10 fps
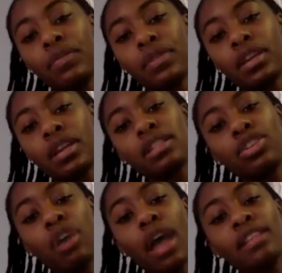because
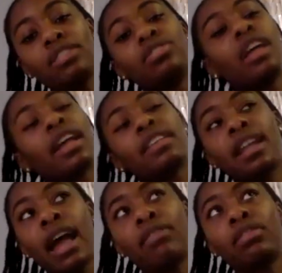I like I said, I
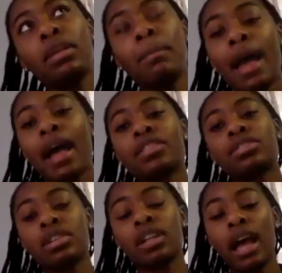haven't really
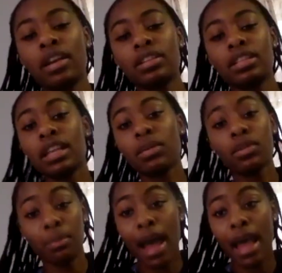mastered how to deal with
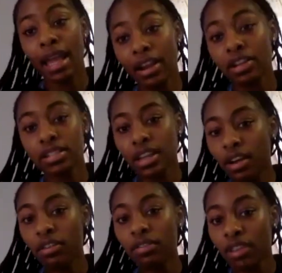my hair
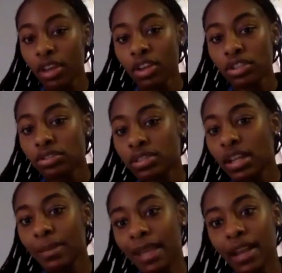itself. So instead
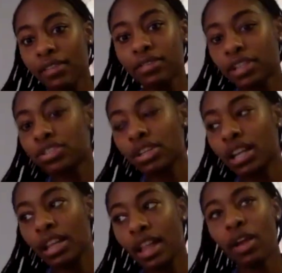of me getting frustrated
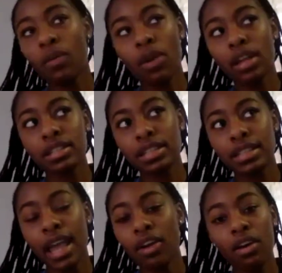and like wanting to
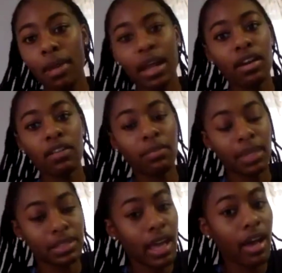yank all my hair off my
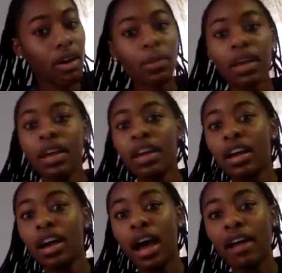scalp,
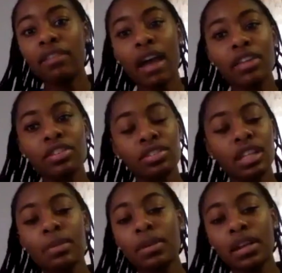I'd rather just
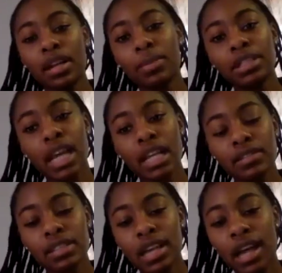keep it in a protective
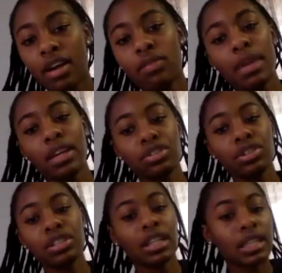style, make sure
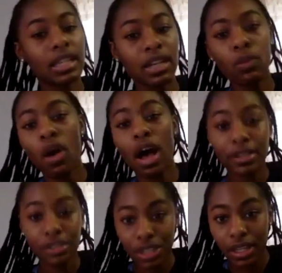it's clean,
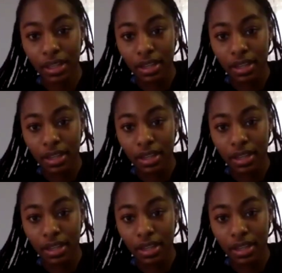wash it